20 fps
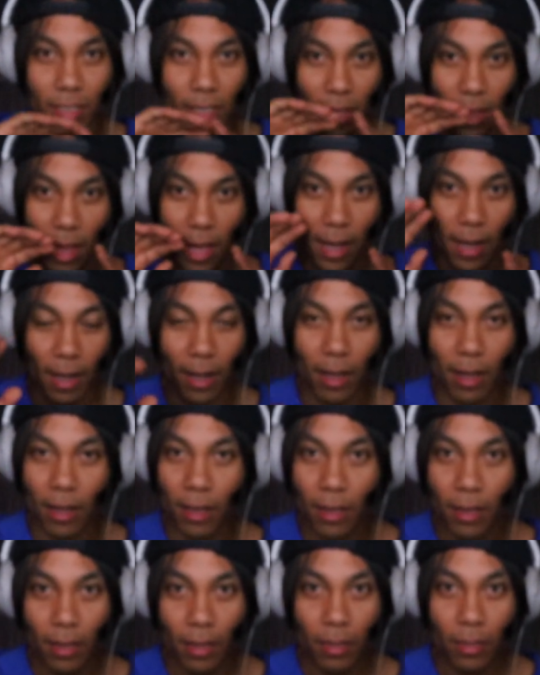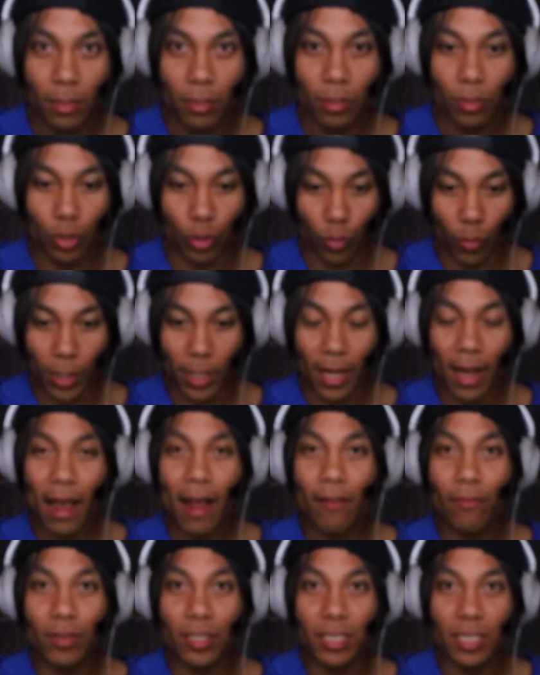and doing it
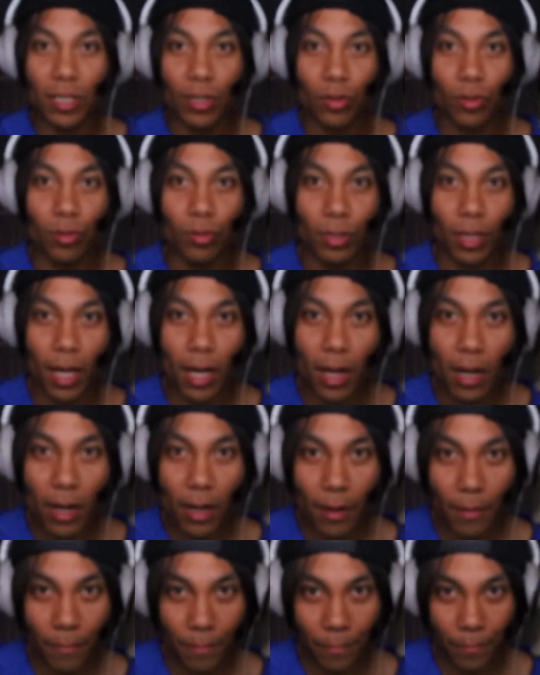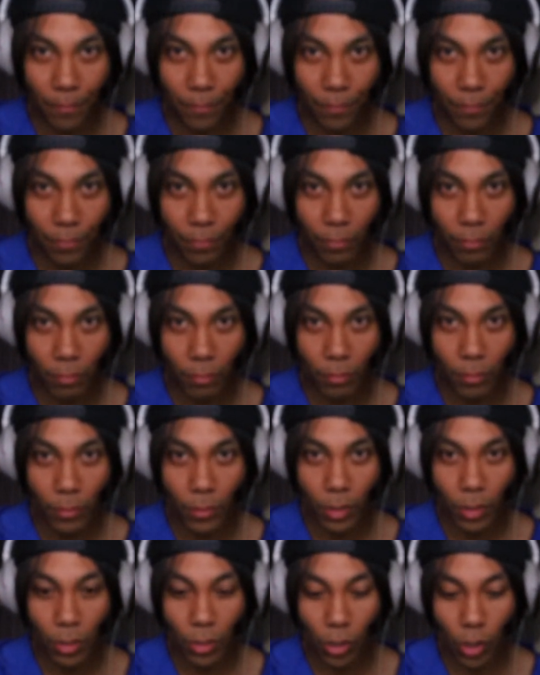every single day.
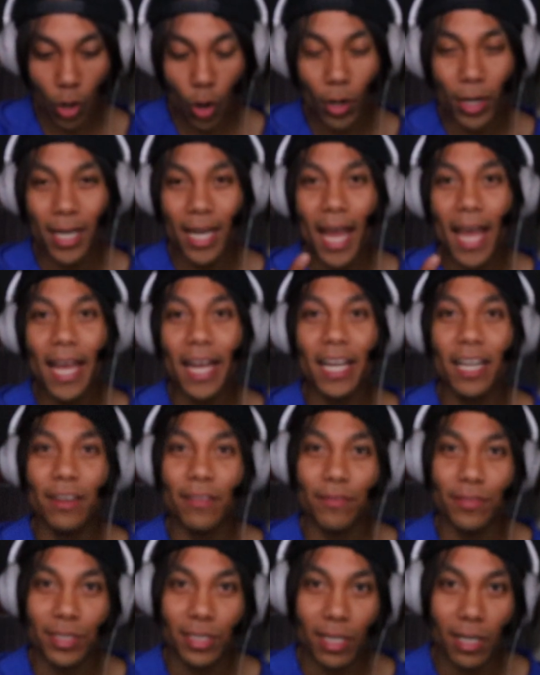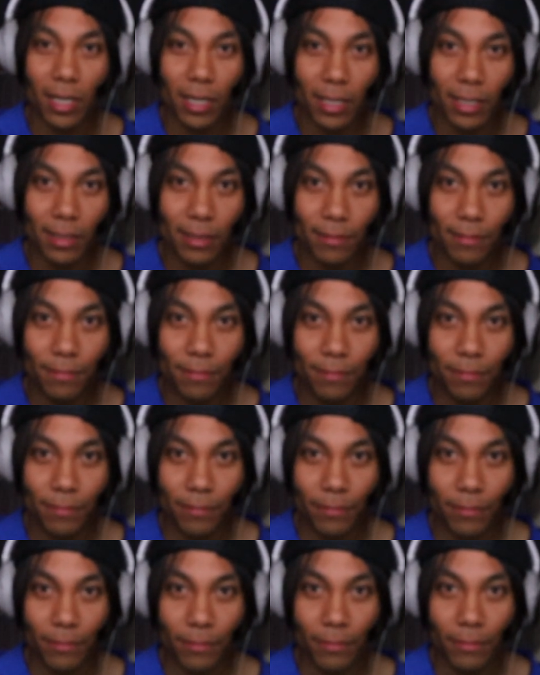You're on negative, son.
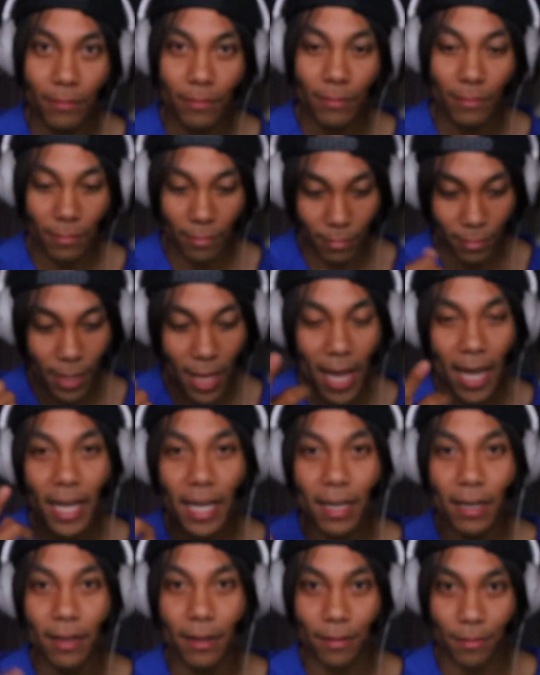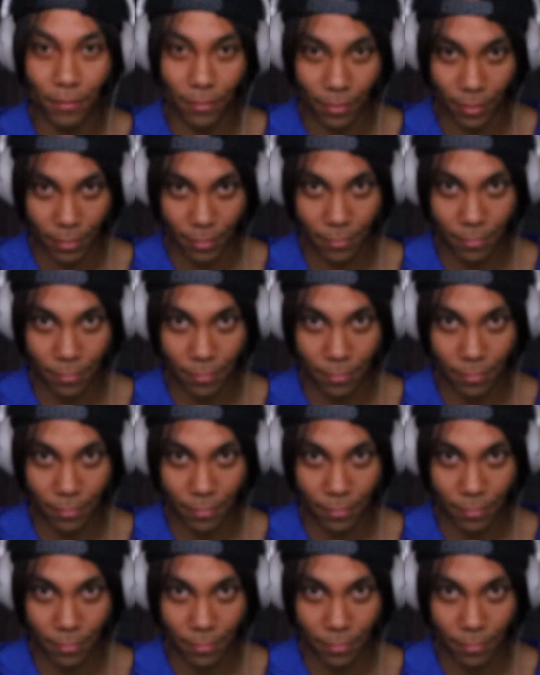Negative